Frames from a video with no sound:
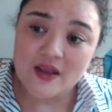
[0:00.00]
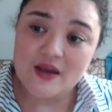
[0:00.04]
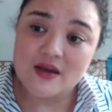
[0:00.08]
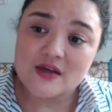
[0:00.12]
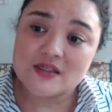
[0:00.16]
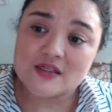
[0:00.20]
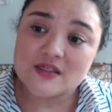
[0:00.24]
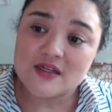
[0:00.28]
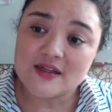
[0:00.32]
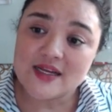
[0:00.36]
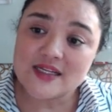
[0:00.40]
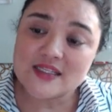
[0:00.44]
So
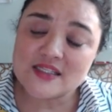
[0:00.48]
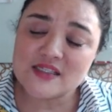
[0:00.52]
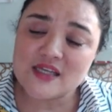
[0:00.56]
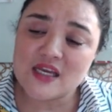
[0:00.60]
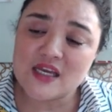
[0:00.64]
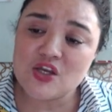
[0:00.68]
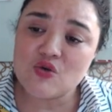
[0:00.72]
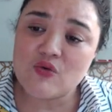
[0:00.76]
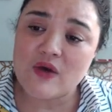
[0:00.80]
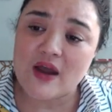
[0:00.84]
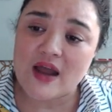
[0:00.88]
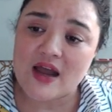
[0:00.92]
let's say
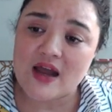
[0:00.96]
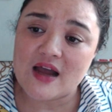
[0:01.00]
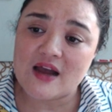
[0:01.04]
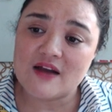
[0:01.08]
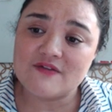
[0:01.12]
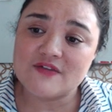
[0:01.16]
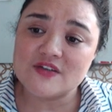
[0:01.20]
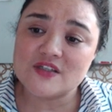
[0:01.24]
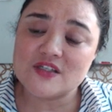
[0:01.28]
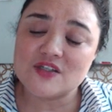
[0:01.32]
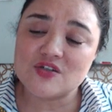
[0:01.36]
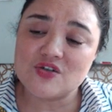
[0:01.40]
you have
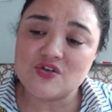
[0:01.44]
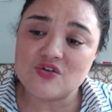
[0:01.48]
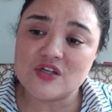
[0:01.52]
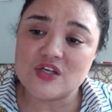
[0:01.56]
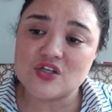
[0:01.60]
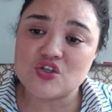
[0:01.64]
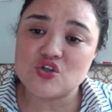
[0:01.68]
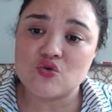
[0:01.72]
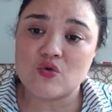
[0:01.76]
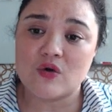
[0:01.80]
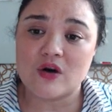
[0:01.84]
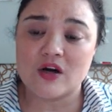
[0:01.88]
students
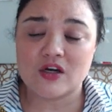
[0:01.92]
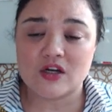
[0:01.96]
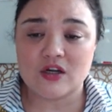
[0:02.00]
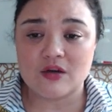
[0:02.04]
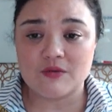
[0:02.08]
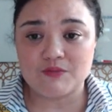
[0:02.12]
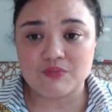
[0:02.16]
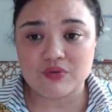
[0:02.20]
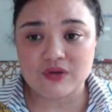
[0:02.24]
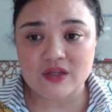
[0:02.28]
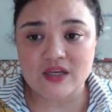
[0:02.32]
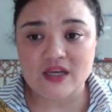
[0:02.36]
who are
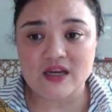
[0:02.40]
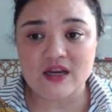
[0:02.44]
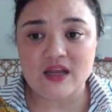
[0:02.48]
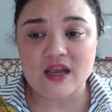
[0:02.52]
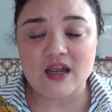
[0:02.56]
completing